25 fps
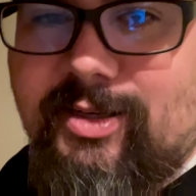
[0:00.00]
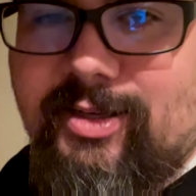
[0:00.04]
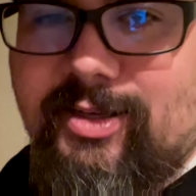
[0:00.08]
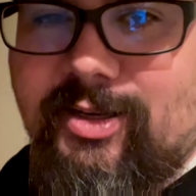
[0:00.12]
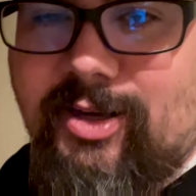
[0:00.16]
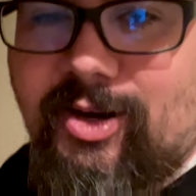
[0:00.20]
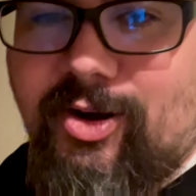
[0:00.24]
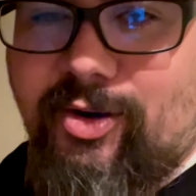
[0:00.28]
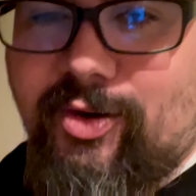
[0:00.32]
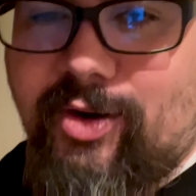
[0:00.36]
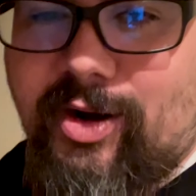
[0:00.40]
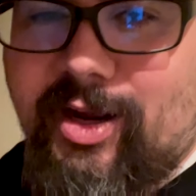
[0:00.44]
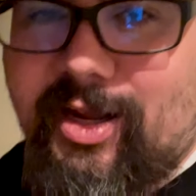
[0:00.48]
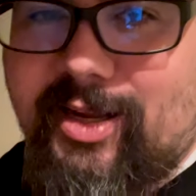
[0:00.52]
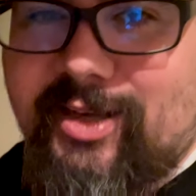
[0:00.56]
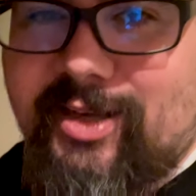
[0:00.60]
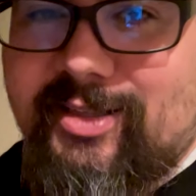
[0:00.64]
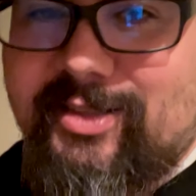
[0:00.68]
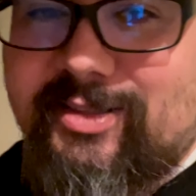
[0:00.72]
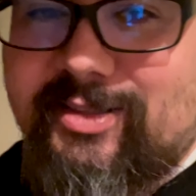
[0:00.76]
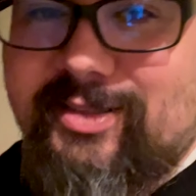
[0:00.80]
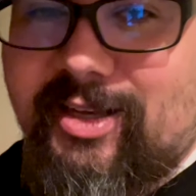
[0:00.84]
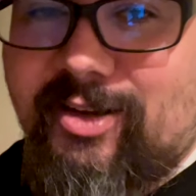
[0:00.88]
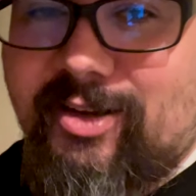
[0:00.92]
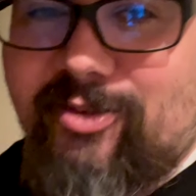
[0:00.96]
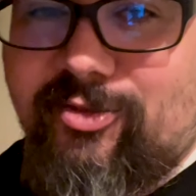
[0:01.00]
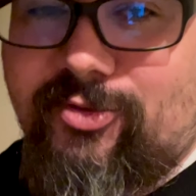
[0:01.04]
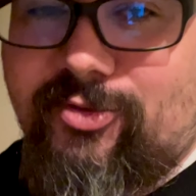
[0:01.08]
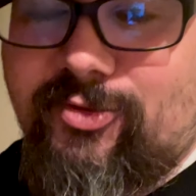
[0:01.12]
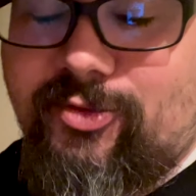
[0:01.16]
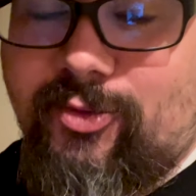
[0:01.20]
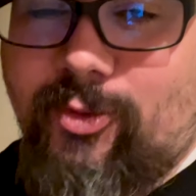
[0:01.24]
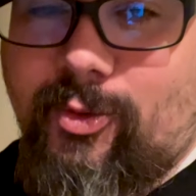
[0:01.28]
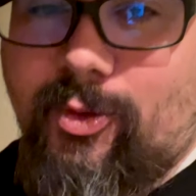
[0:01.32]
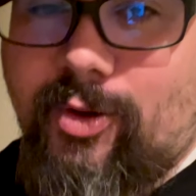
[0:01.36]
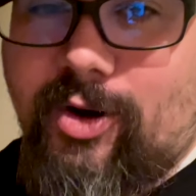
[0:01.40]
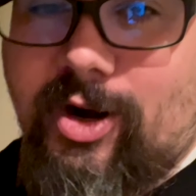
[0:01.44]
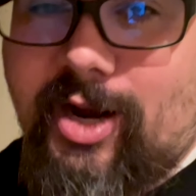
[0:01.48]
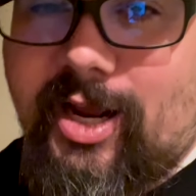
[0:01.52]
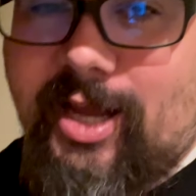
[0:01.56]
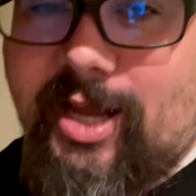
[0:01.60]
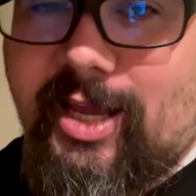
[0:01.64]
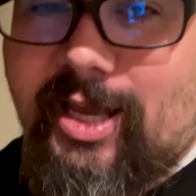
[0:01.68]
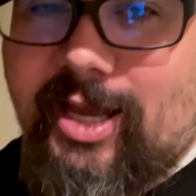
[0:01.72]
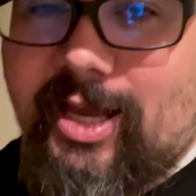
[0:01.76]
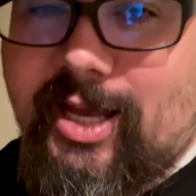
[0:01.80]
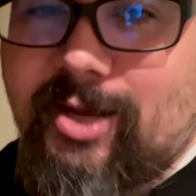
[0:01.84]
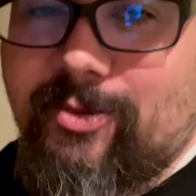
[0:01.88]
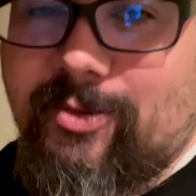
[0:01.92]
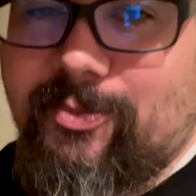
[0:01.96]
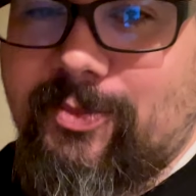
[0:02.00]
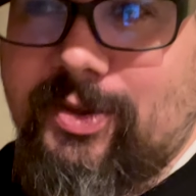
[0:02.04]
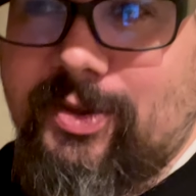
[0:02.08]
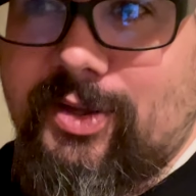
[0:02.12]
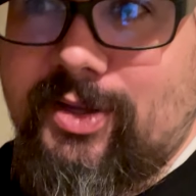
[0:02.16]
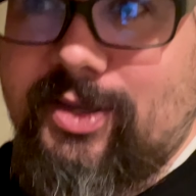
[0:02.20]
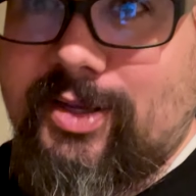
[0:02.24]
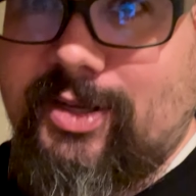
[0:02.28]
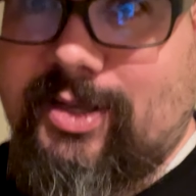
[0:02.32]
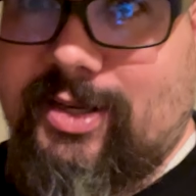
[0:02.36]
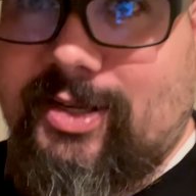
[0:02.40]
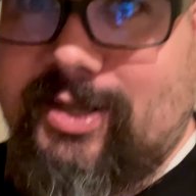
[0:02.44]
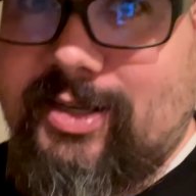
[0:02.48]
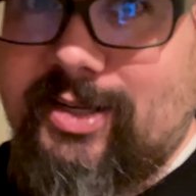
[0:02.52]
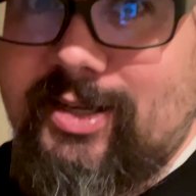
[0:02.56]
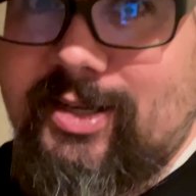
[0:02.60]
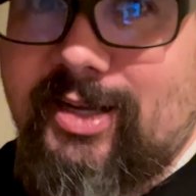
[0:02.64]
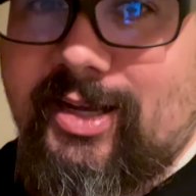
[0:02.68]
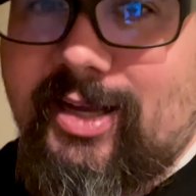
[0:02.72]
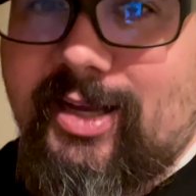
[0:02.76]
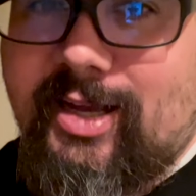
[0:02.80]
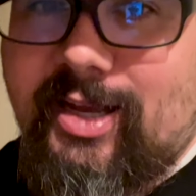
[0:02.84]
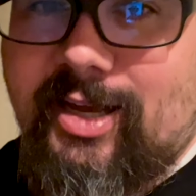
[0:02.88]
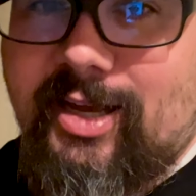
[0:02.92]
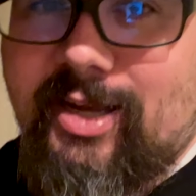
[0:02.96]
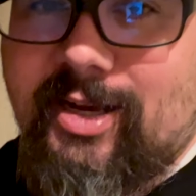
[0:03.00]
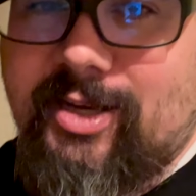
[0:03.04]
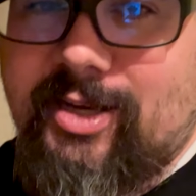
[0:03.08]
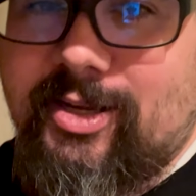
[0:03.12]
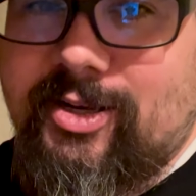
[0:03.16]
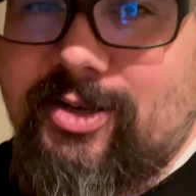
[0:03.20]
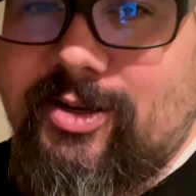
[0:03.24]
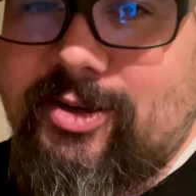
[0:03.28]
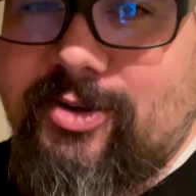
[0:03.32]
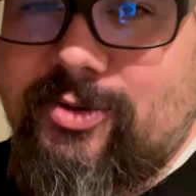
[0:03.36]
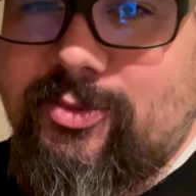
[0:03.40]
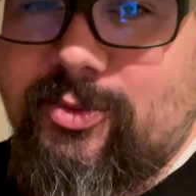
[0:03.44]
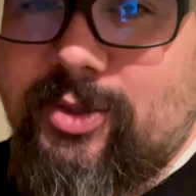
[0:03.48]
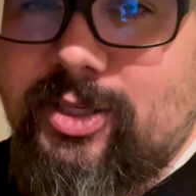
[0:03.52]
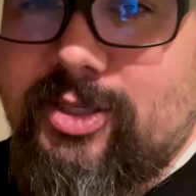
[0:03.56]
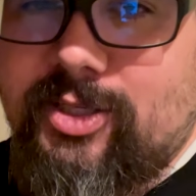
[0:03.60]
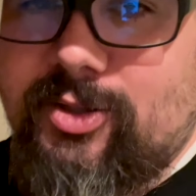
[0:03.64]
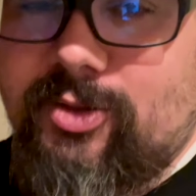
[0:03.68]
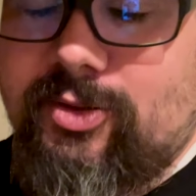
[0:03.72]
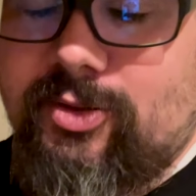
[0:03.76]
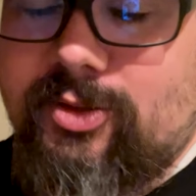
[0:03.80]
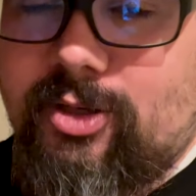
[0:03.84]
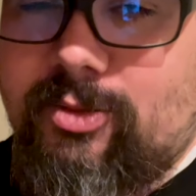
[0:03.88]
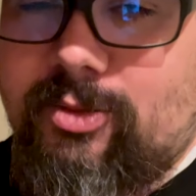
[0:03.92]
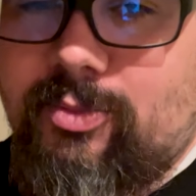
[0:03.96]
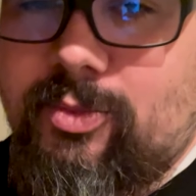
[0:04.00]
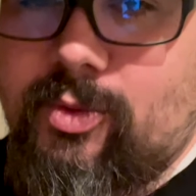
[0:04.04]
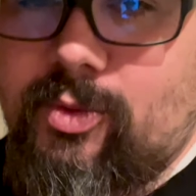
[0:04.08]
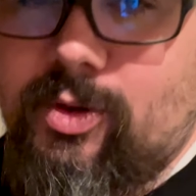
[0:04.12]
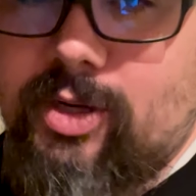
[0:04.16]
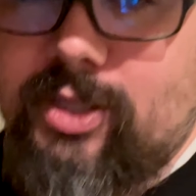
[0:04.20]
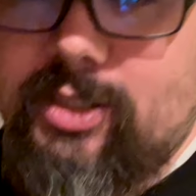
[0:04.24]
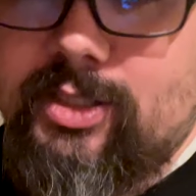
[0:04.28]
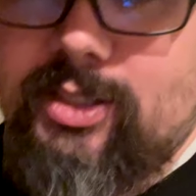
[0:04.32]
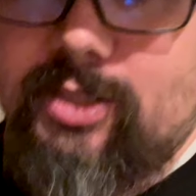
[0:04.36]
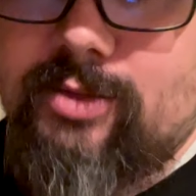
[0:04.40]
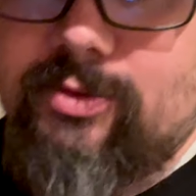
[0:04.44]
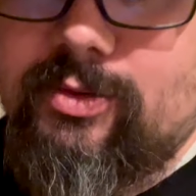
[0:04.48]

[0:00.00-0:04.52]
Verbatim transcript: All right, it's like 4 a.m. And we told our boys that